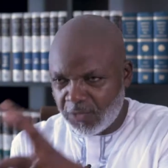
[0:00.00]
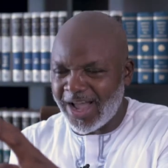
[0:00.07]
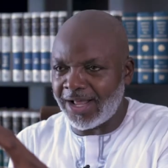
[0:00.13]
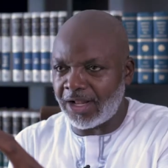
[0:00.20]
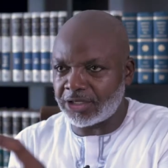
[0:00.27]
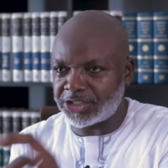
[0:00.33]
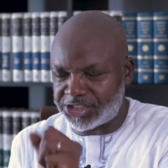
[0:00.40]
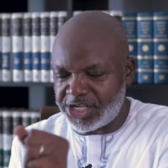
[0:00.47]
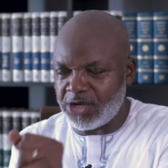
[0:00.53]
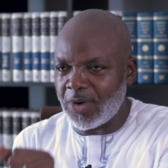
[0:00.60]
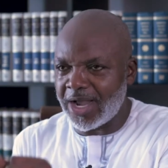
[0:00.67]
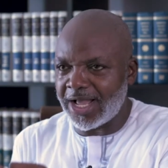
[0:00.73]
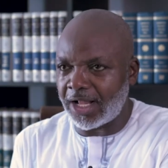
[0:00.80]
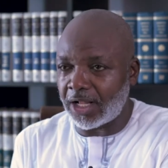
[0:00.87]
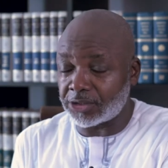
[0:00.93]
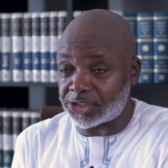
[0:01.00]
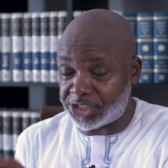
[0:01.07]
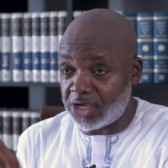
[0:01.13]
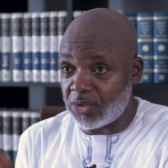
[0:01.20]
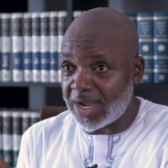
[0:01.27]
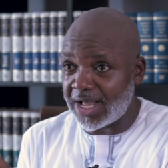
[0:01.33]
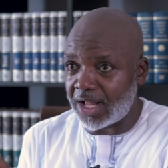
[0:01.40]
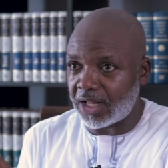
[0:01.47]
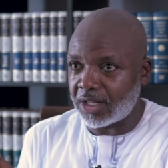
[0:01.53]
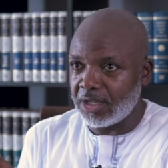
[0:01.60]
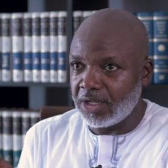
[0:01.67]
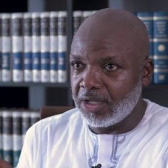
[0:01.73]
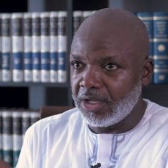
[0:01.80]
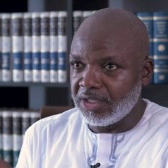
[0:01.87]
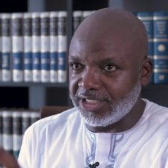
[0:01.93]
well, see well, see well.
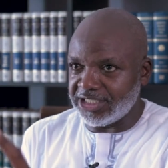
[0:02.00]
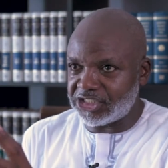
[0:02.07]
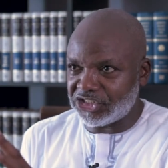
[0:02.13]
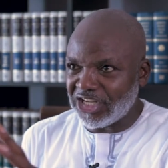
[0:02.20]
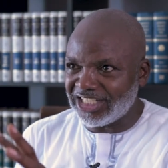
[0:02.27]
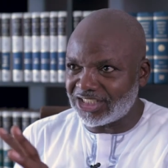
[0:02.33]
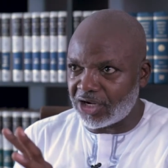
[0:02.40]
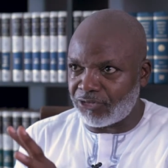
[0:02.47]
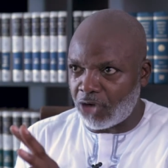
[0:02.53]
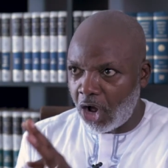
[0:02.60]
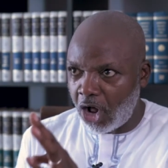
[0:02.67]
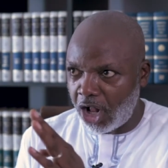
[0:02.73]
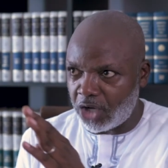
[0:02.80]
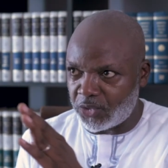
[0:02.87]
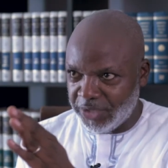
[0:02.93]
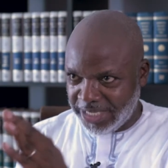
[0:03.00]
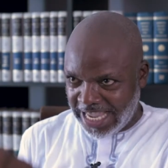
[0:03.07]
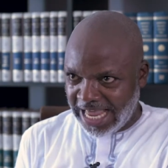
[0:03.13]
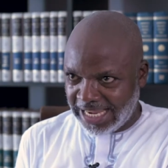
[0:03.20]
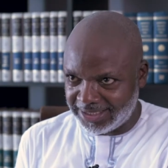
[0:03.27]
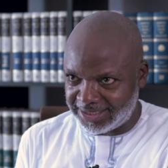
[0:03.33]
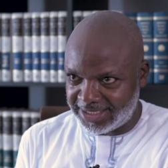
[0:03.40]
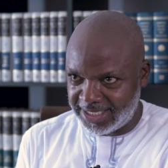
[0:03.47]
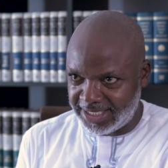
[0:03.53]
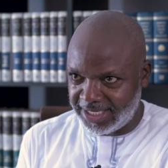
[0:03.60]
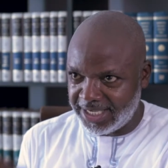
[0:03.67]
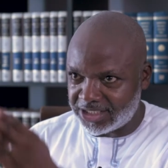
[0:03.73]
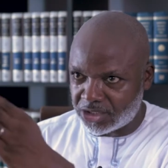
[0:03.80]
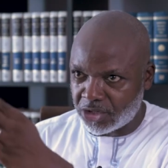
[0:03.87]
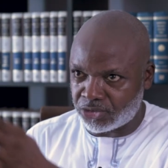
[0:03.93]
The center of all reality
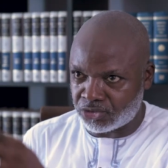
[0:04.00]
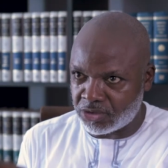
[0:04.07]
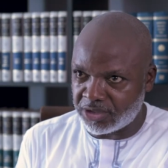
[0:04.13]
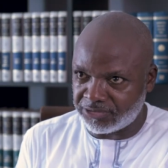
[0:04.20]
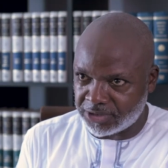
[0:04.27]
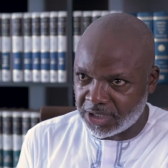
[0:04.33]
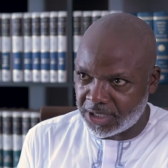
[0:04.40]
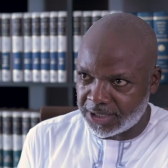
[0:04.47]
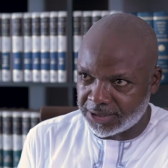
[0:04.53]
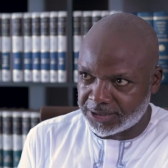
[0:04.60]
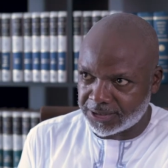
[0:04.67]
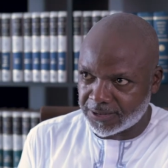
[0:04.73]
is the throne of God.